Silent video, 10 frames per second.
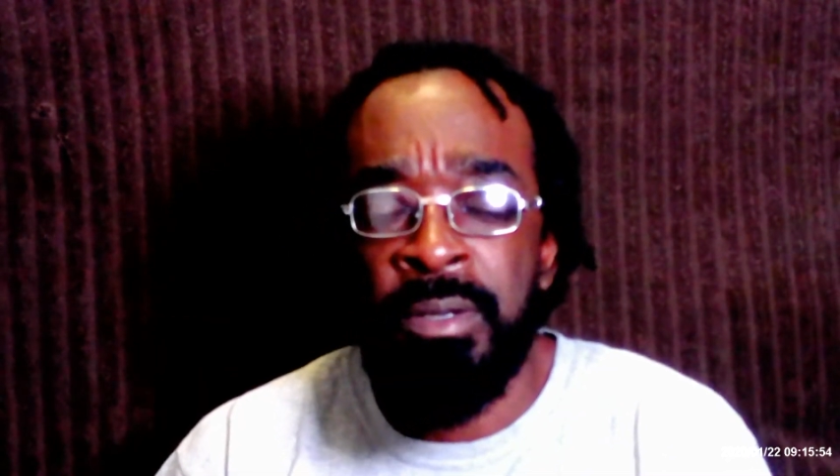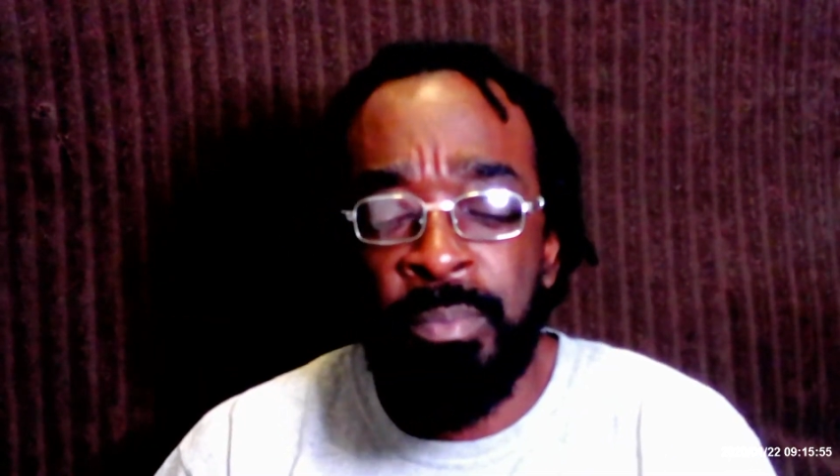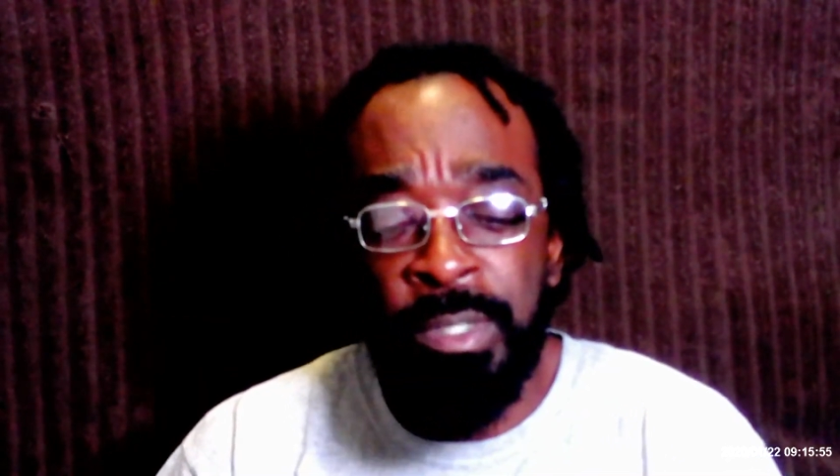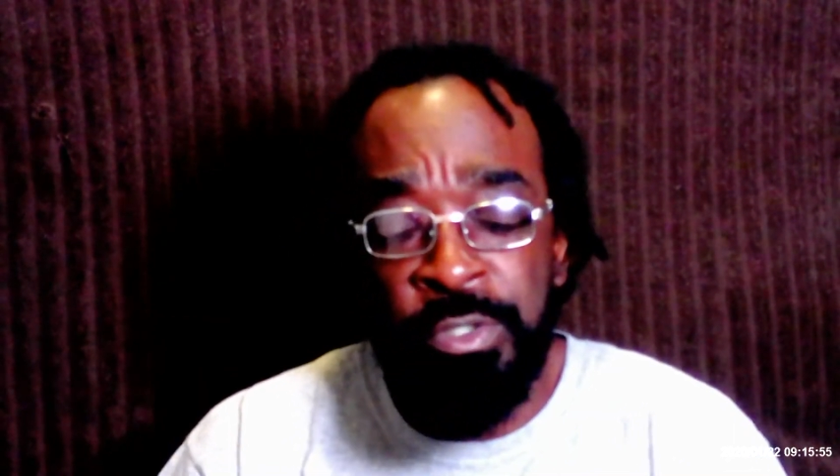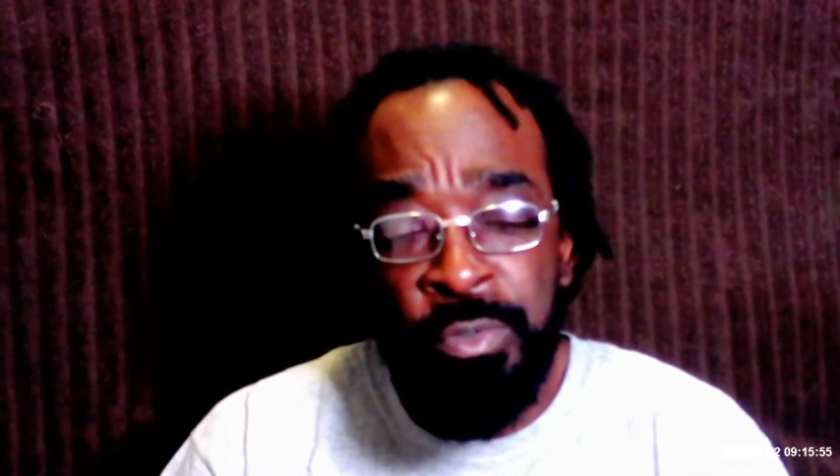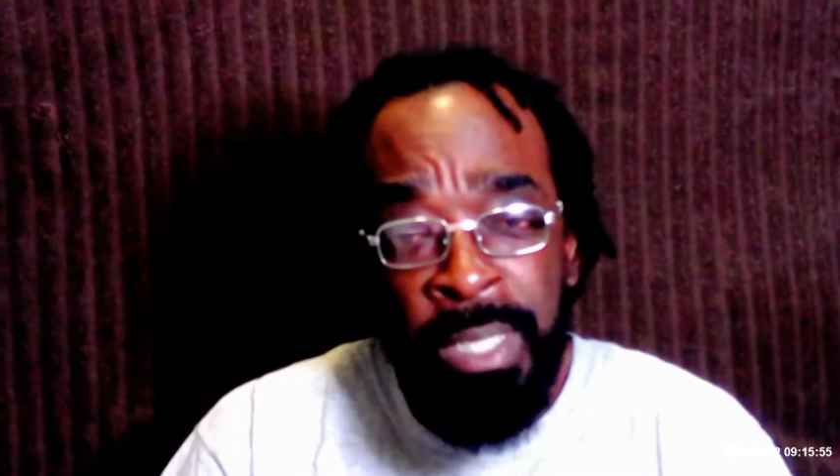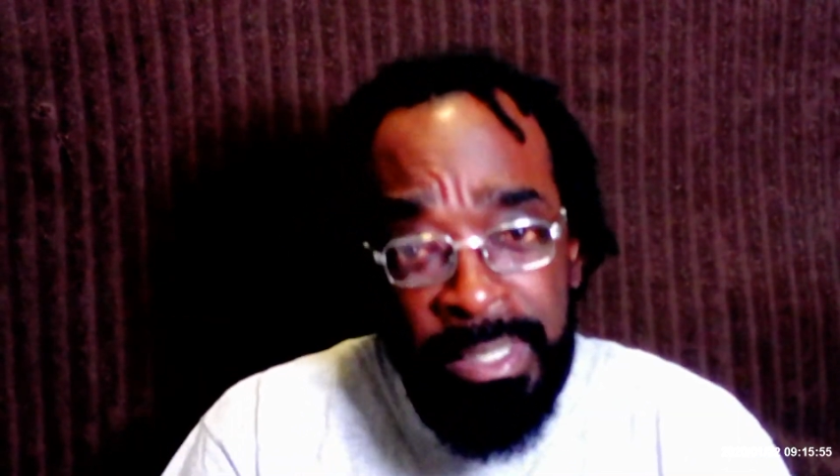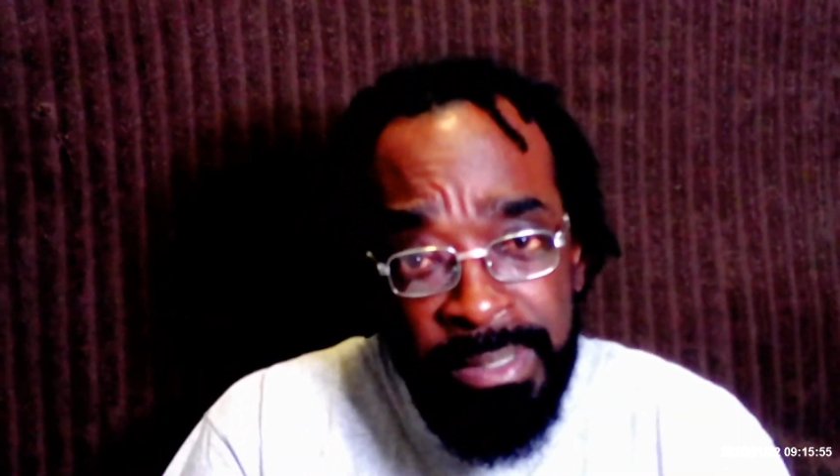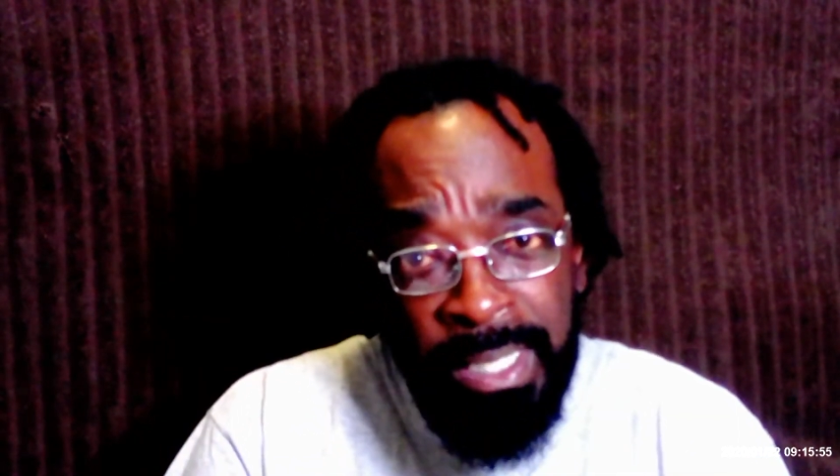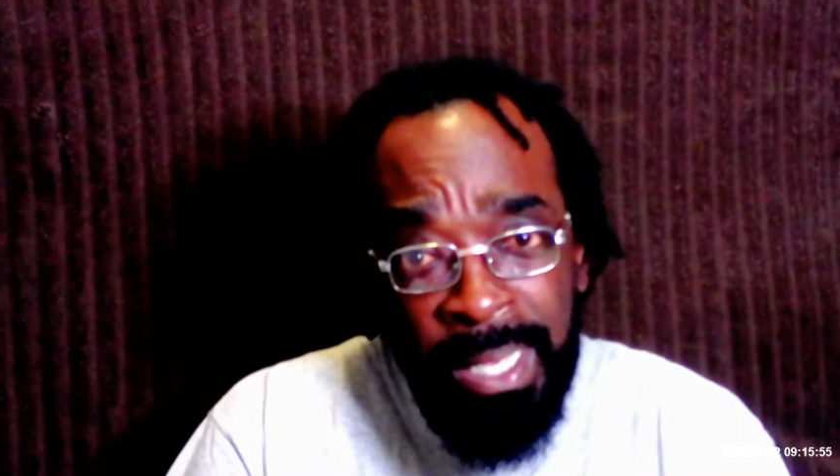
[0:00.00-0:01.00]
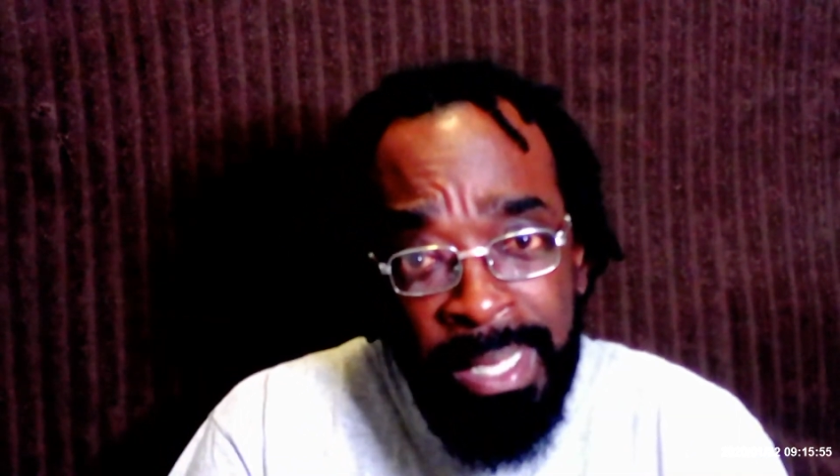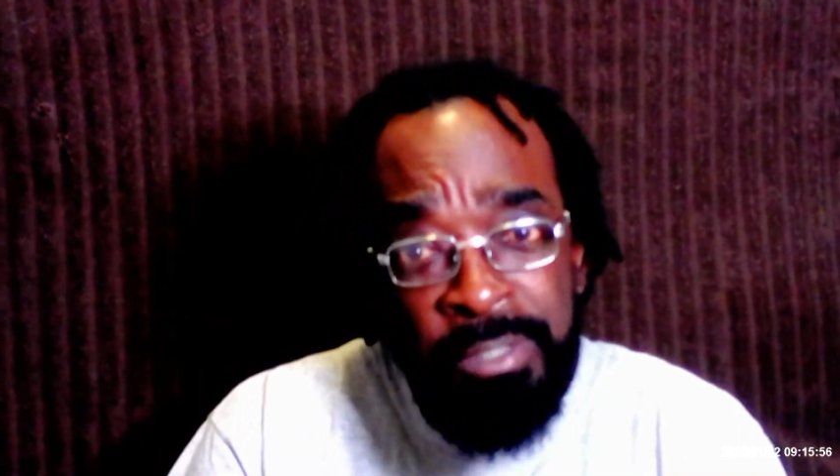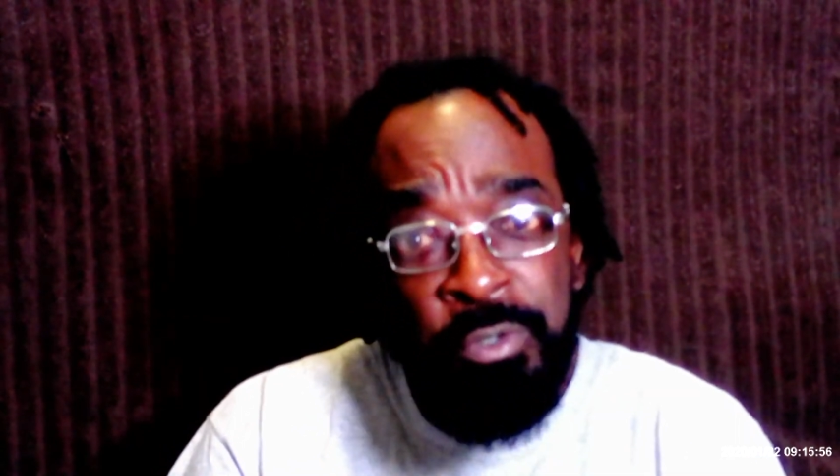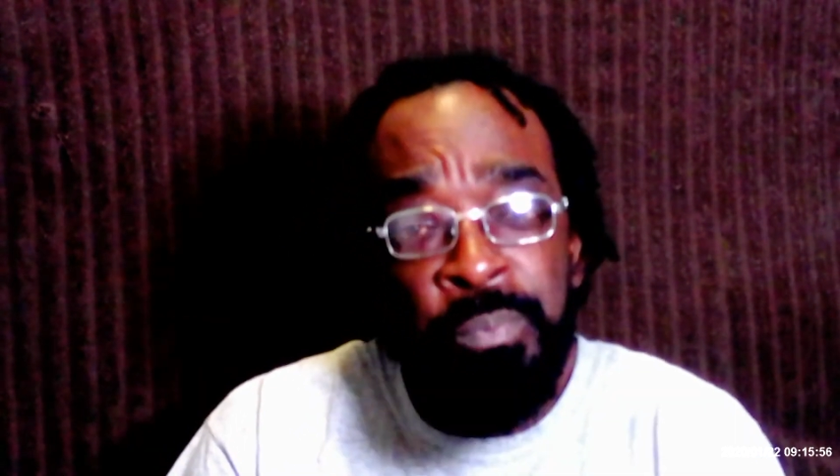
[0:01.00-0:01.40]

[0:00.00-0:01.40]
but you got to handle